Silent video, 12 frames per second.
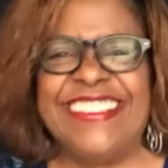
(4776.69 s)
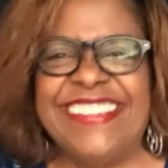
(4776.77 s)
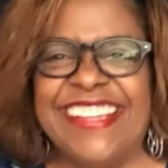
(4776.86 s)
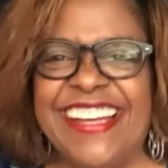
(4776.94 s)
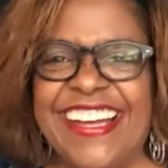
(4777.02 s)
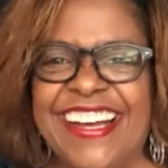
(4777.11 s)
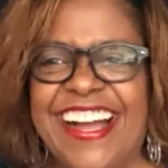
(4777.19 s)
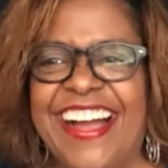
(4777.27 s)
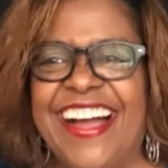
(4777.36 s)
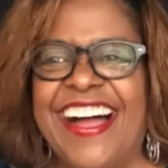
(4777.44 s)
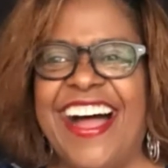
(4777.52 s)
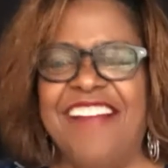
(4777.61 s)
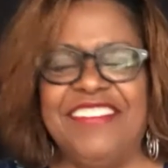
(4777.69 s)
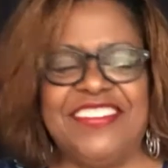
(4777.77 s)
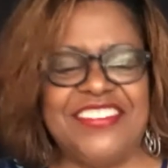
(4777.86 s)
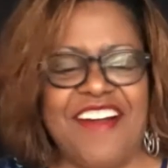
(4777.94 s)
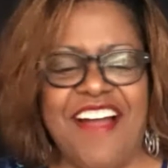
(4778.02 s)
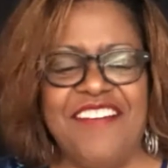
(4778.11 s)
uh, I'm
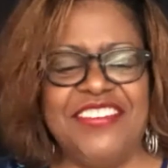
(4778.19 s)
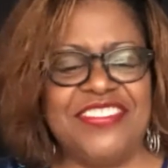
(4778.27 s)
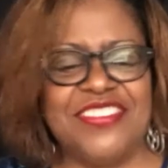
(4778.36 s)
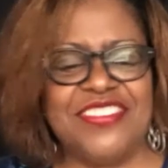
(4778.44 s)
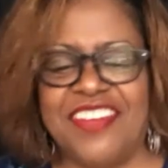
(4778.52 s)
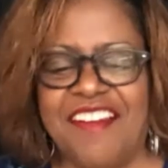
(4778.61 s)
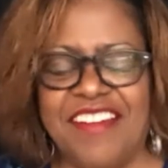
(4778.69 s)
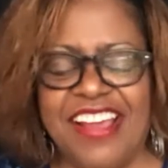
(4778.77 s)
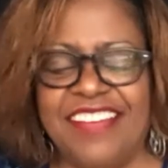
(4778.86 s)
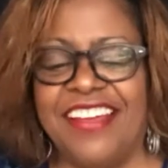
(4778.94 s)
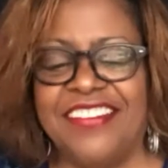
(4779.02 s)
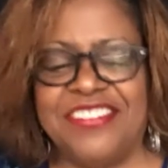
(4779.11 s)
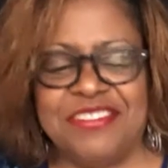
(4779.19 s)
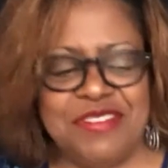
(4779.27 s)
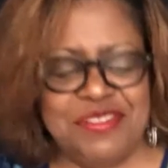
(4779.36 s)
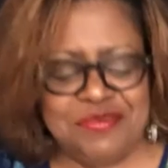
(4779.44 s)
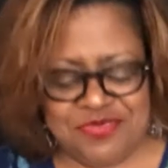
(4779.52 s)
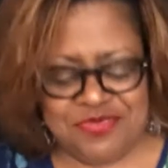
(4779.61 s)
sure, I'm so sorry. I thought you would
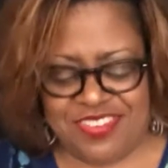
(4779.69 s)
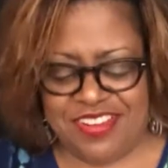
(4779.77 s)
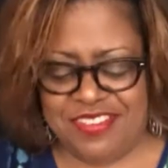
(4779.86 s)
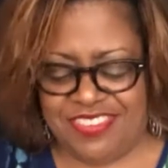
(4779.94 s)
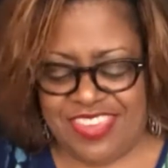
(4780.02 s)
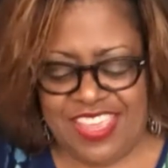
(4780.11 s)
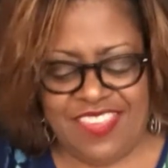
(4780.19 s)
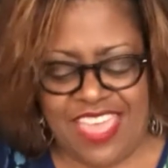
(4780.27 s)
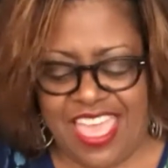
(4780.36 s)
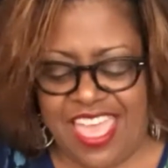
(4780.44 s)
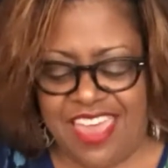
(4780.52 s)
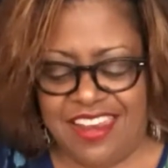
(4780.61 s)
have seen that.